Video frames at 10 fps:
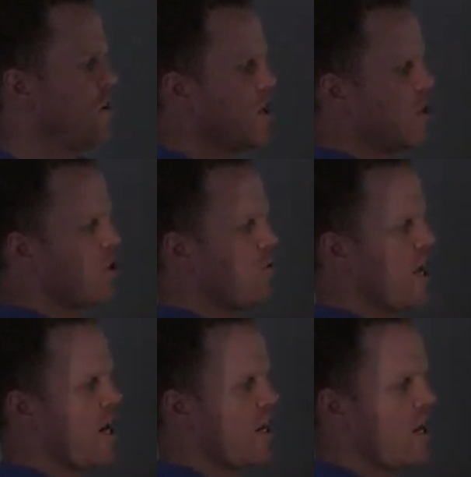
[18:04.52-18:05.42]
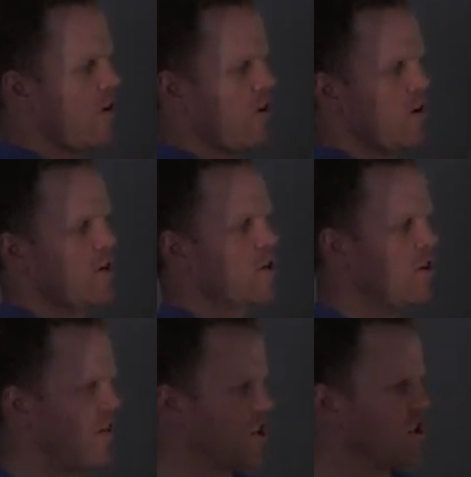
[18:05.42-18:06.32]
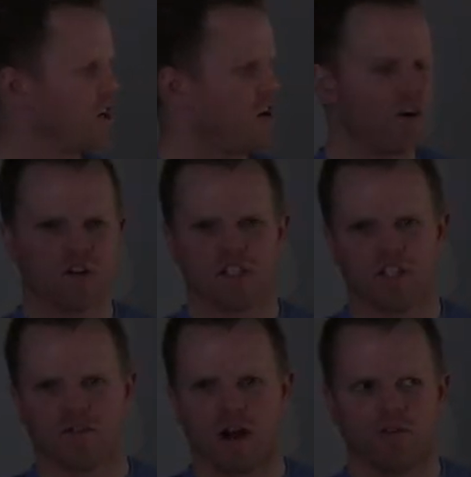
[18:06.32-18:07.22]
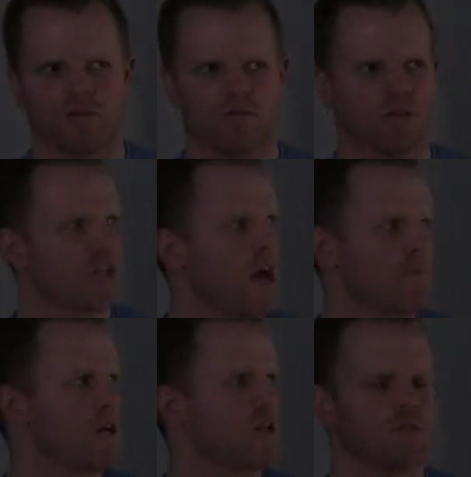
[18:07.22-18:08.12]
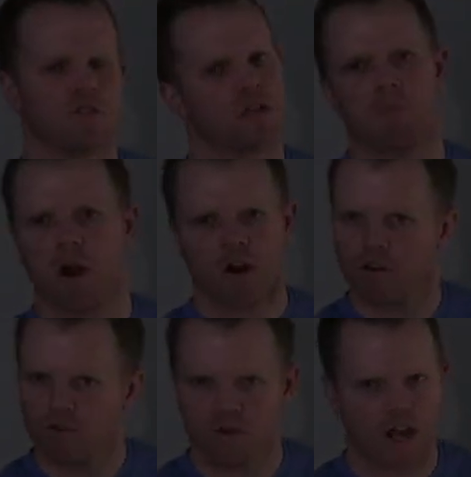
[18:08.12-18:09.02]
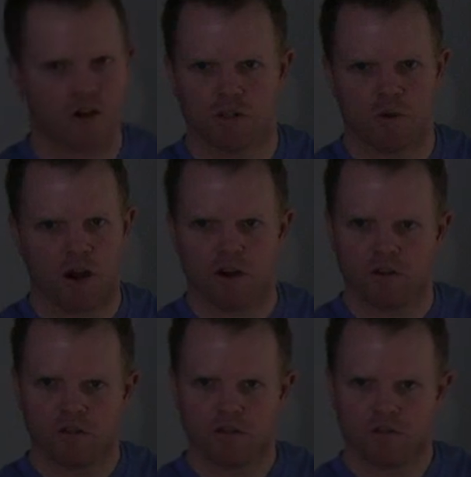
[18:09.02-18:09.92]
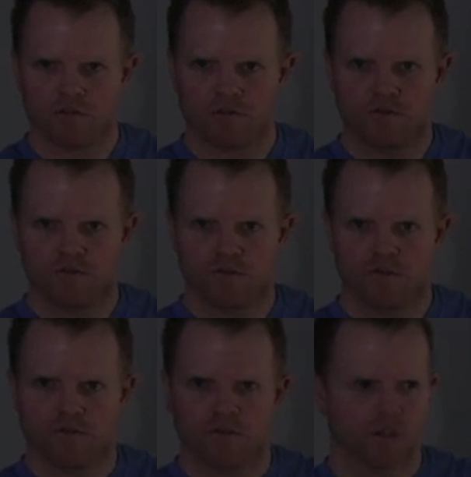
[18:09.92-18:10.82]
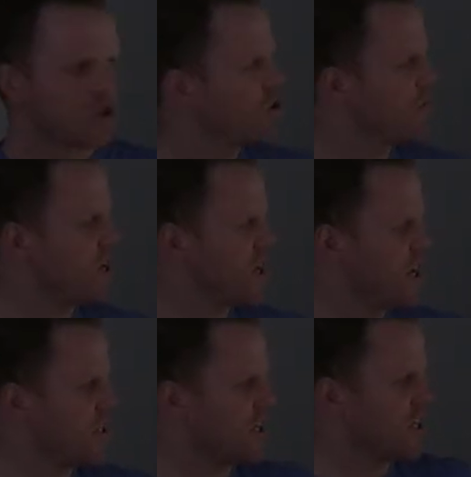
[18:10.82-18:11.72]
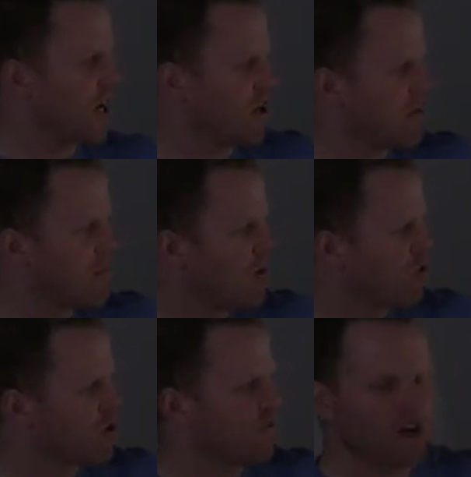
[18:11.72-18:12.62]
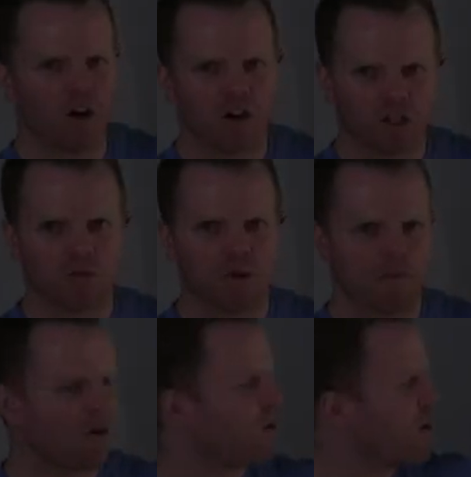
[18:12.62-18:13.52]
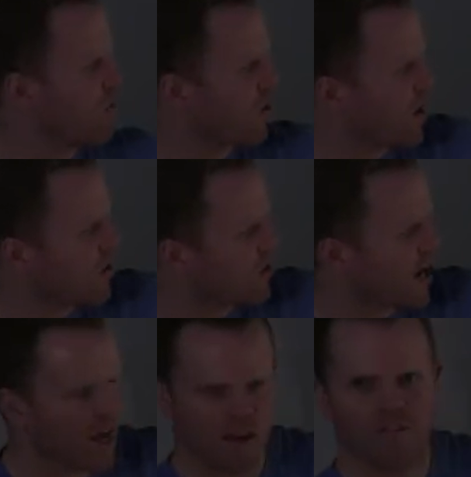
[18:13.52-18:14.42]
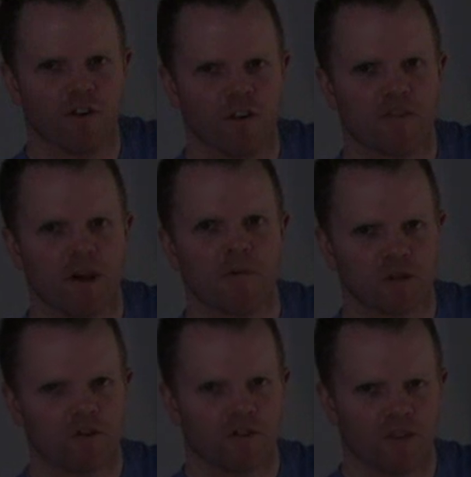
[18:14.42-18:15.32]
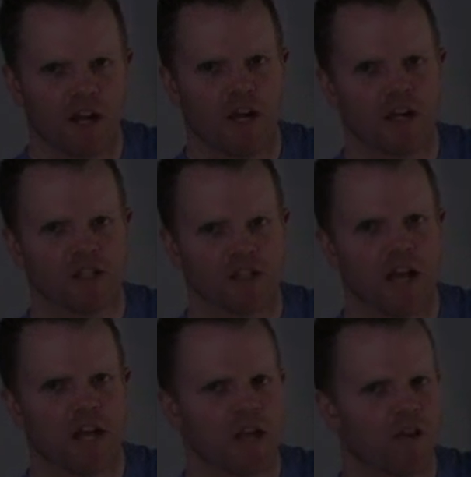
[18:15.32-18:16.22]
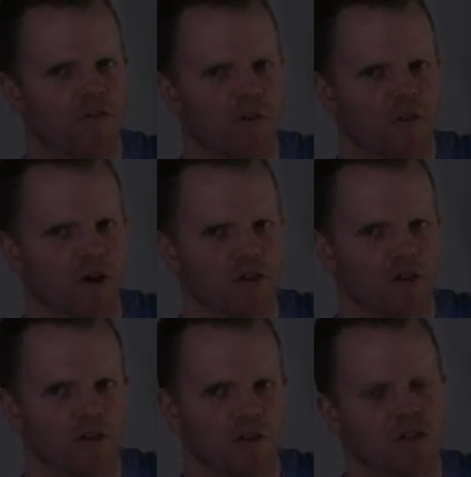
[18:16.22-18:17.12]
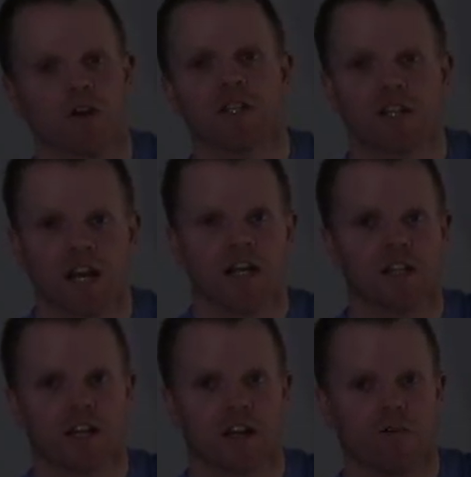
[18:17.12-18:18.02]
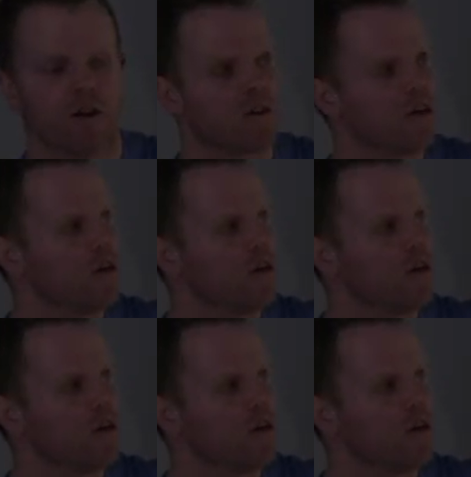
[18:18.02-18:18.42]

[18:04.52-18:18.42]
Until we get here, until eventually r is 0, which happens somewhere. Who cares where? It should be easy to tell that most of the r's should be mirroring over and only a handful of them are sort of staying in the fourth quadrant, or sorry, staying in the second quadrant.